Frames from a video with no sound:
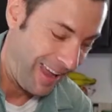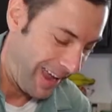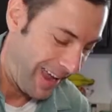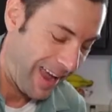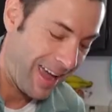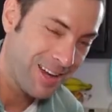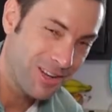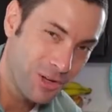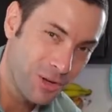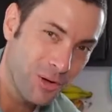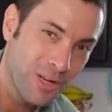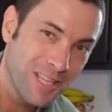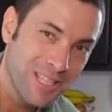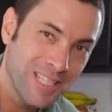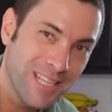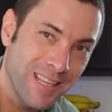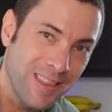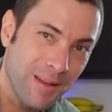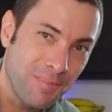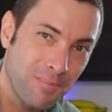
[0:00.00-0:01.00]
And you can
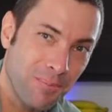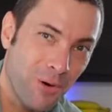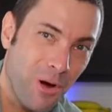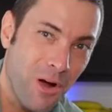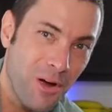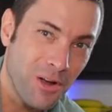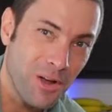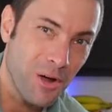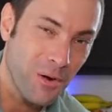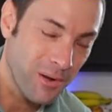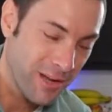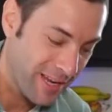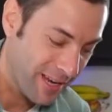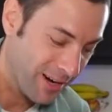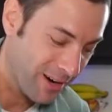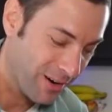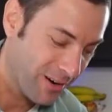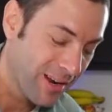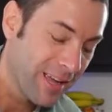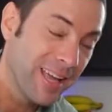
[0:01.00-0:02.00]
see that Bronco
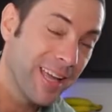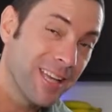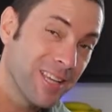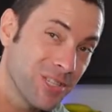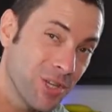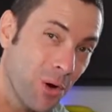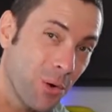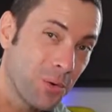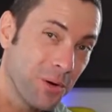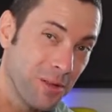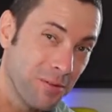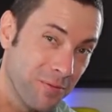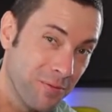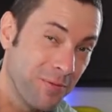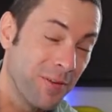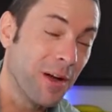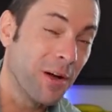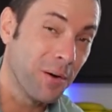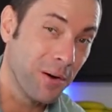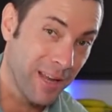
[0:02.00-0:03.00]
here is already
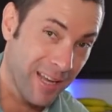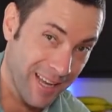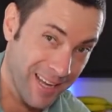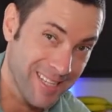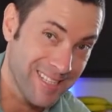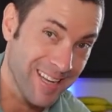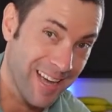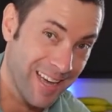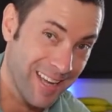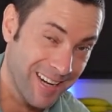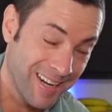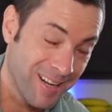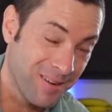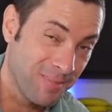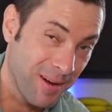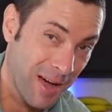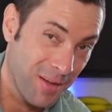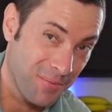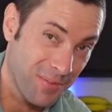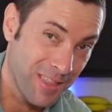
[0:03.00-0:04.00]
very excited
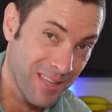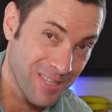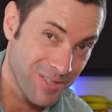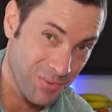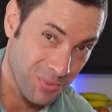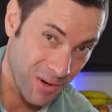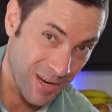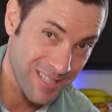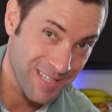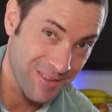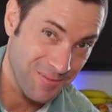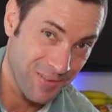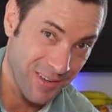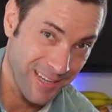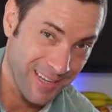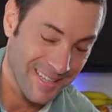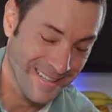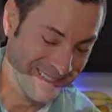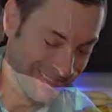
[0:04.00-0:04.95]
about this recipe.